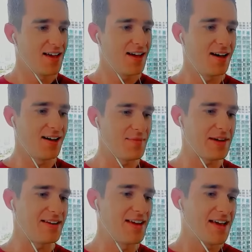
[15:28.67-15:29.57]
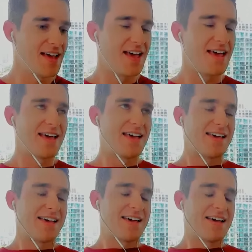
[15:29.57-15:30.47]
Um, and
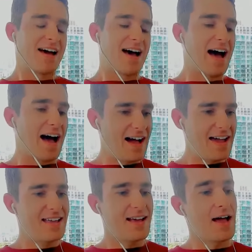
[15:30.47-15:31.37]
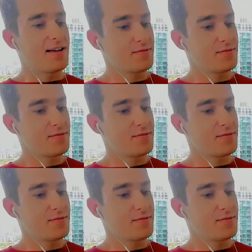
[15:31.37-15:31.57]
I I